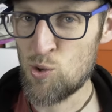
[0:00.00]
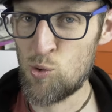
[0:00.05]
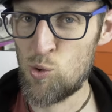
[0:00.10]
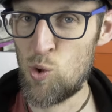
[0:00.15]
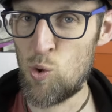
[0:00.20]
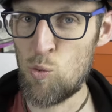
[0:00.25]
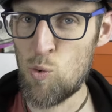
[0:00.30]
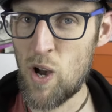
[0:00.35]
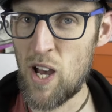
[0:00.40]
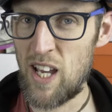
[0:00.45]
all
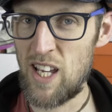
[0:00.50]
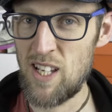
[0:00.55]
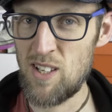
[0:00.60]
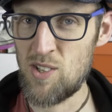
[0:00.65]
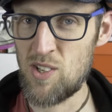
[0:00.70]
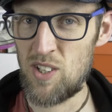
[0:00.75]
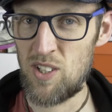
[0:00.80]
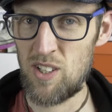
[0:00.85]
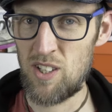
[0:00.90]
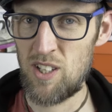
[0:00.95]
the
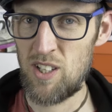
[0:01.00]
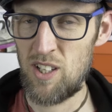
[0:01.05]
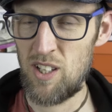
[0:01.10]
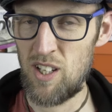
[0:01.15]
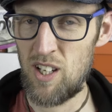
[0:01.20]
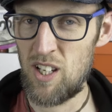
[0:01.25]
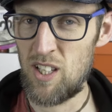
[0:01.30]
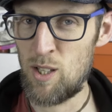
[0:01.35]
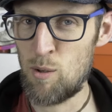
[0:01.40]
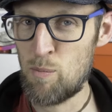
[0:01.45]
weight
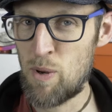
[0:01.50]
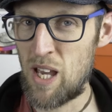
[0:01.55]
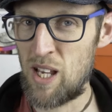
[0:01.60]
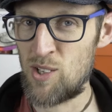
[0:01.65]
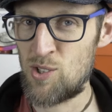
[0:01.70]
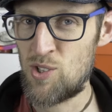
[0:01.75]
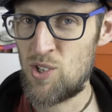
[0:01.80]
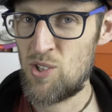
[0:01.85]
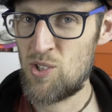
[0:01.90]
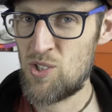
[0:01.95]
in the
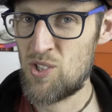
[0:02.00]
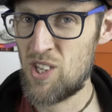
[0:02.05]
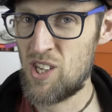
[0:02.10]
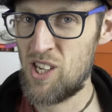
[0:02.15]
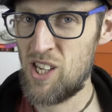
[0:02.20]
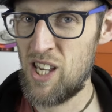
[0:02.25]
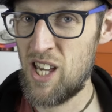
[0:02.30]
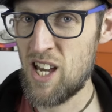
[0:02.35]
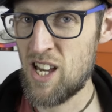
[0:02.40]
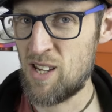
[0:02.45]
Pegasus
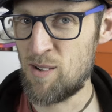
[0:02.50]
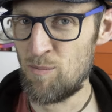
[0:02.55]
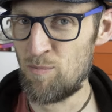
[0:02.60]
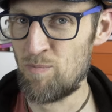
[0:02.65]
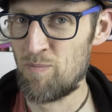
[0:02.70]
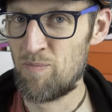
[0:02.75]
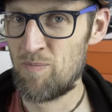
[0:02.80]
38?